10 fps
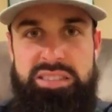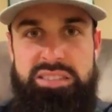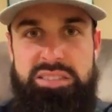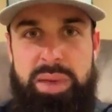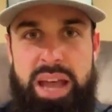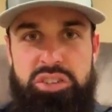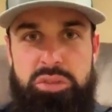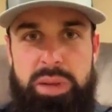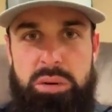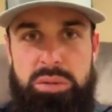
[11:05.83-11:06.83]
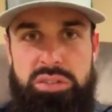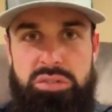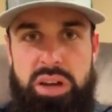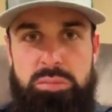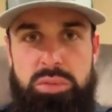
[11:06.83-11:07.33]
This is Matt Shoemaker with the
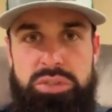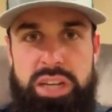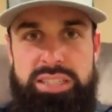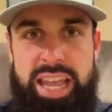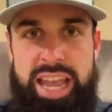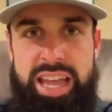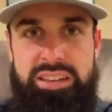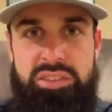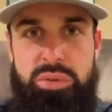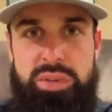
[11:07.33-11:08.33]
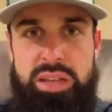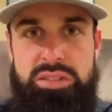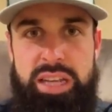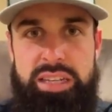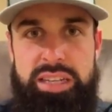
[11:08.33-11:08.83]
Toronto Blue Jays and a
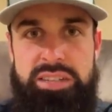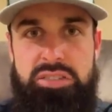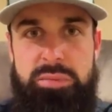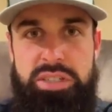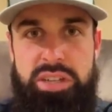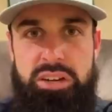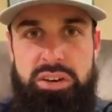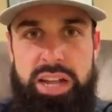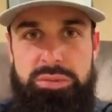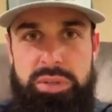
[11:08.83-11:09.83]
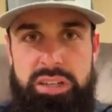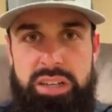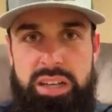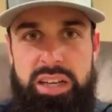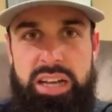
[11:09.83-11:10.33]
2008 Eastern Michigan graduate.
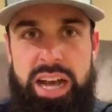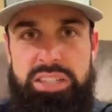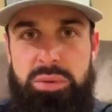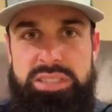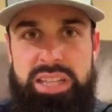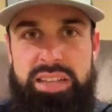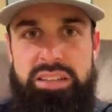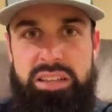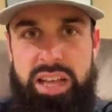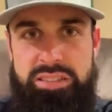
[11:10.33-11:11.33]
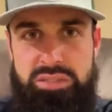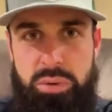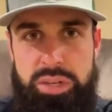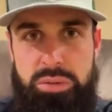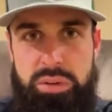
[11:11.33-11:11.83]
I just want to say to the class of
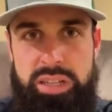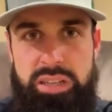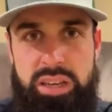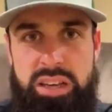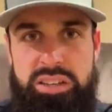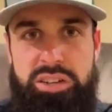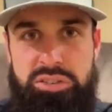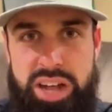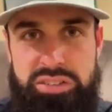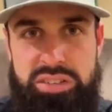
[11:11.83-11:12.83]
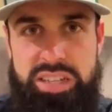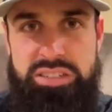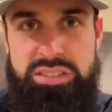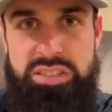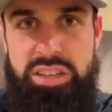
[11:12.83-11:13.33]
2020,
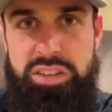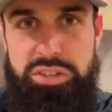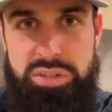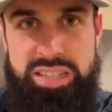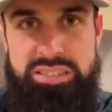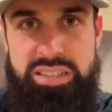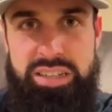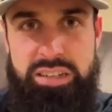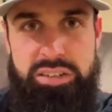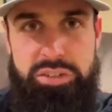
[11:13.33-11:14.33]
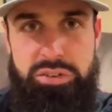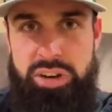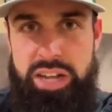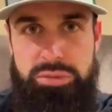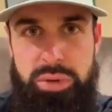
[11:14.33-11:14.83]
congratulations. You guys did it. You
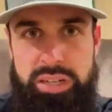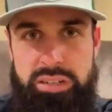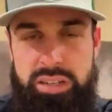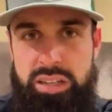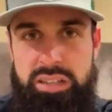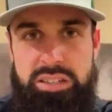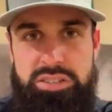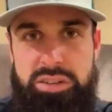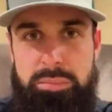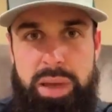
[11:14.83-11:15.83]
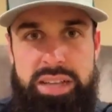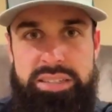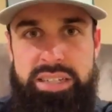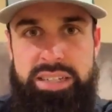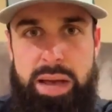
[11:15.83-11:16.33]
graduated. Such an
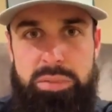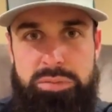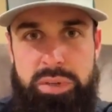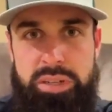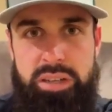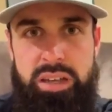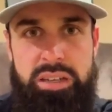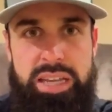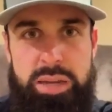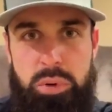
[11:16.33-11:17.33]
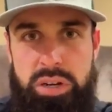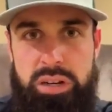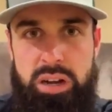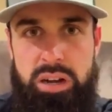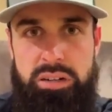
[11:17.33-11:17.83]
amazing accomplishment. Keep
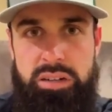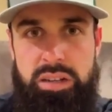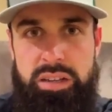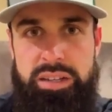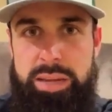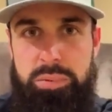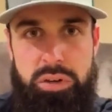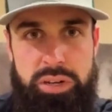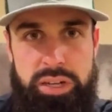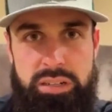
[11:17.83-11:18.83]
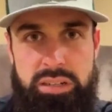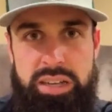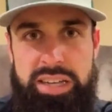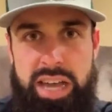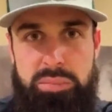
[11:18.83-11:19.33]
working hard, keep learning,
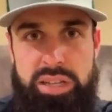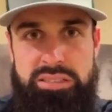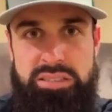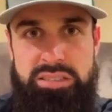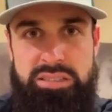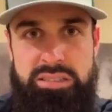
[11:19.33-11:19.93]
and God bless.